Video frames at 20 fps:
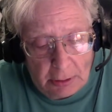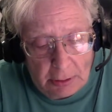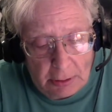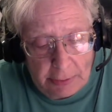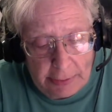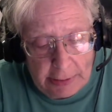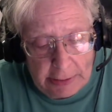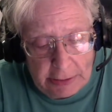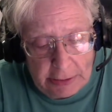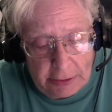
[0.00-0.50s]

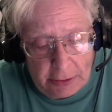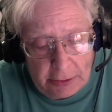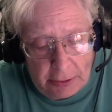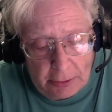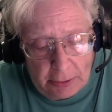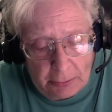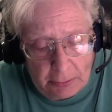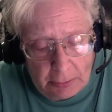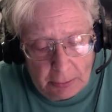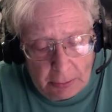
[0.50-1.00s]
Thank
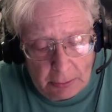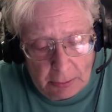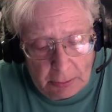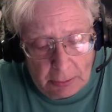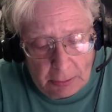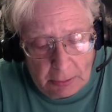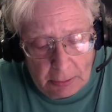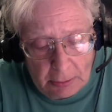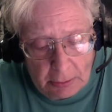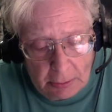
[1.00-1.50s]
you
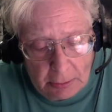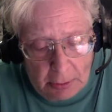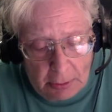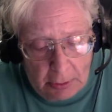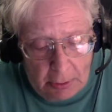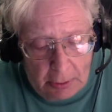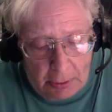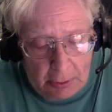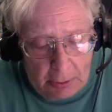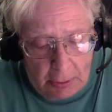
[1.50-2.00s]

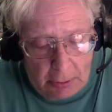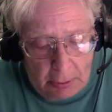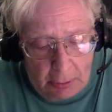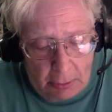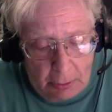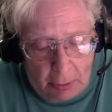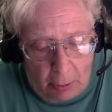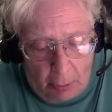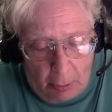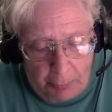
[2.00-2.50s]

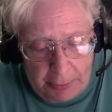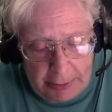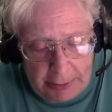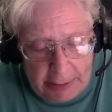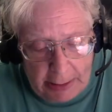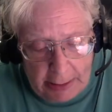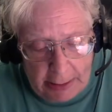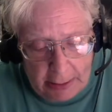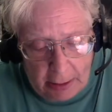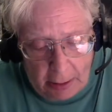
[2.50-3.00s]
open
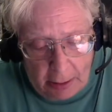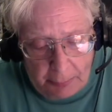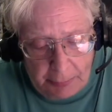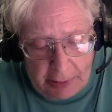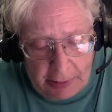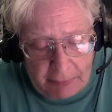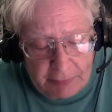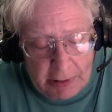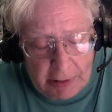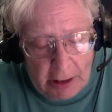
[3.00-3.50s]
that up.
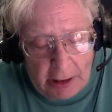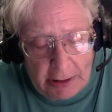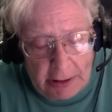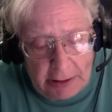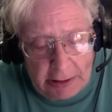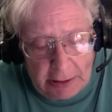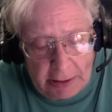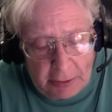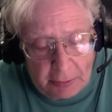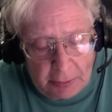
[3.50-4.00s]
They've got
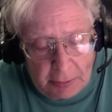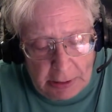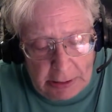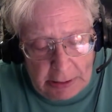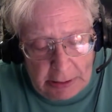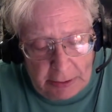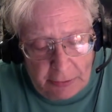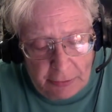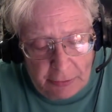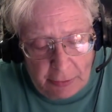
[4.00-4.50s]
it in
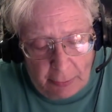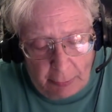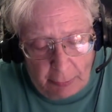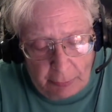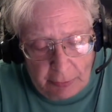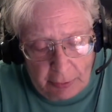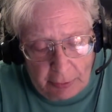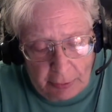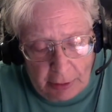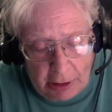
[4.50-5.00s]
green, so
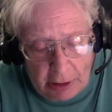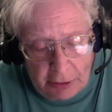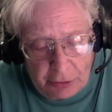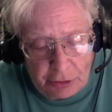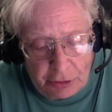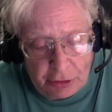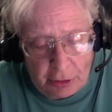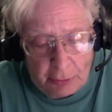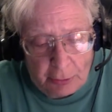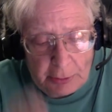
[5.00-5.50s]
they're not
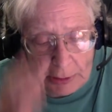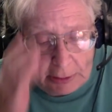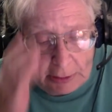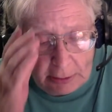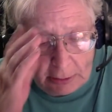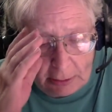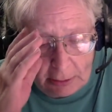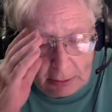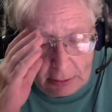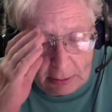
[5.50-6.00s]
showing.
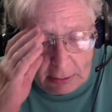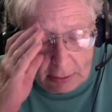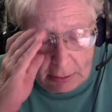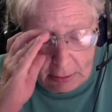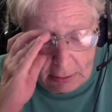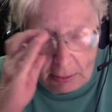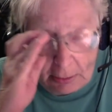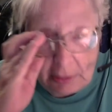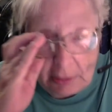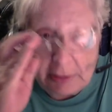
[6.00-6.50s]

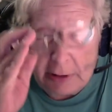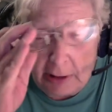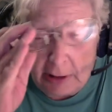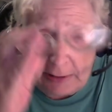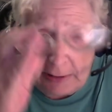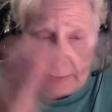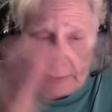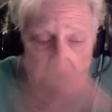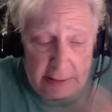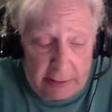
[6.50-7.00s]
Got
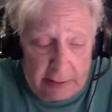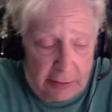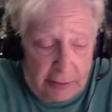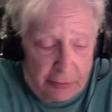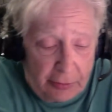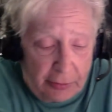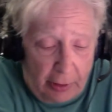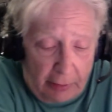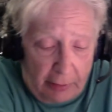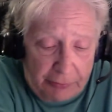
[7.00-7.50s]
to take
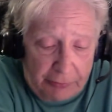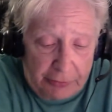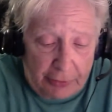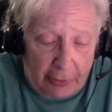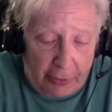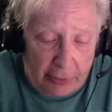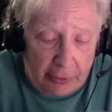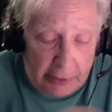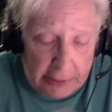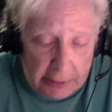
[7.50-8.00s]
these off.
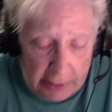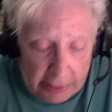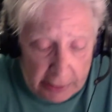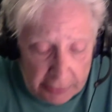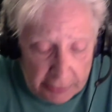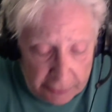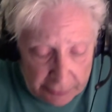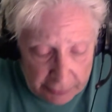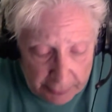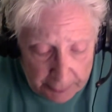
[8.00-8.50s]
Sorry,
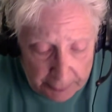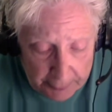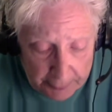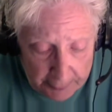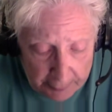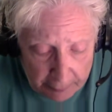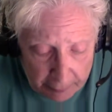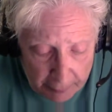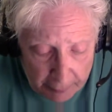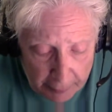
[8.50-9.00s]
guys.
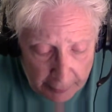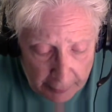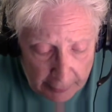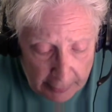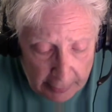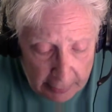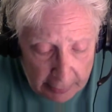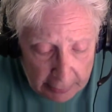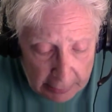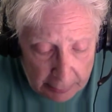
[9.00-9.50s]

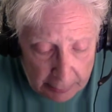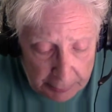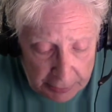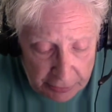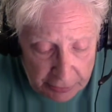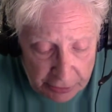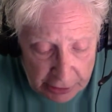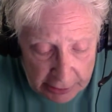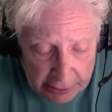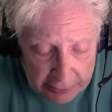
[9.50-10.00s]
Let me
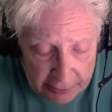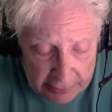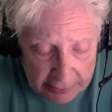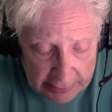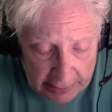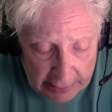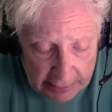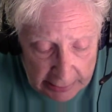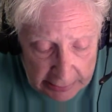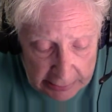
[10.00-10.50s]
check the
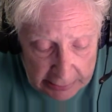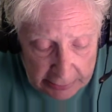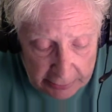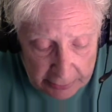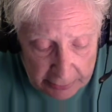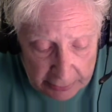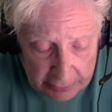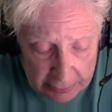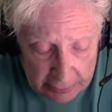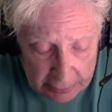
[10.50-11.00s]
data
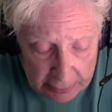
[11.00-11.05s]
here.